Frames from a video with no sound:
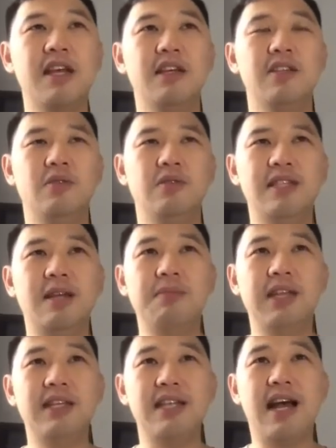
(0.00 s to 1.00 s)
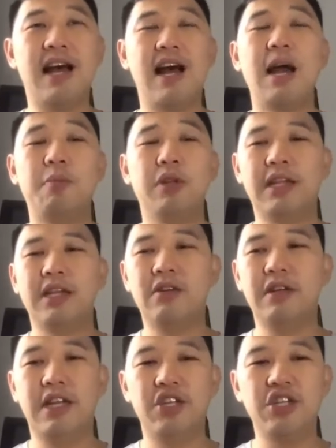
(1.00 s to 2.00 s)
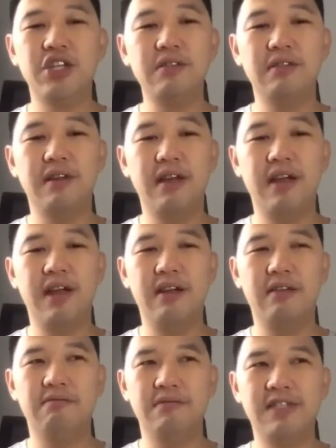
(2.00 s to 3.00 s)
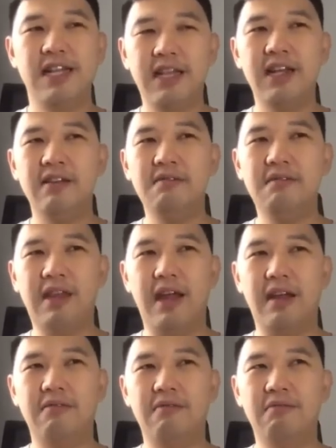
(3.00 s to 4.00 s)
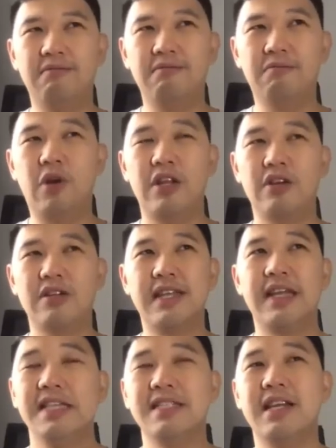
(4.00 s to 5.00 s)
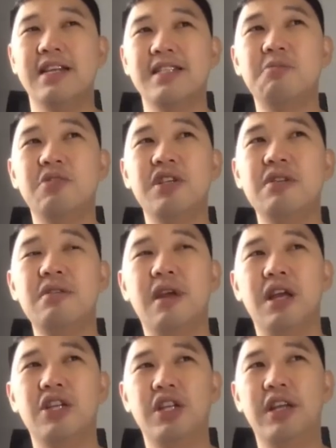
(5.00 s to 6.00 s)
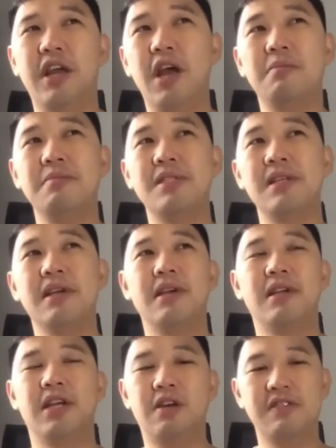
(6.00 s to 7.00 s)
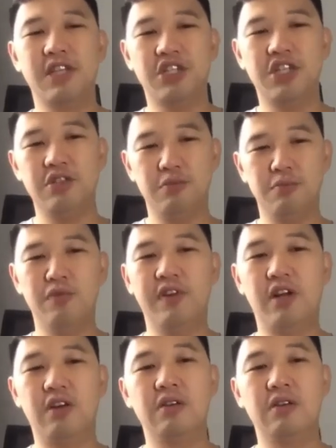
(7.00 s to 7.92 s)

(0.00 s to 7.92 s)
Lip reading: So some things are hypothetical in nature, and stating that what you're saying is an assumption actually helps the conversation to move along.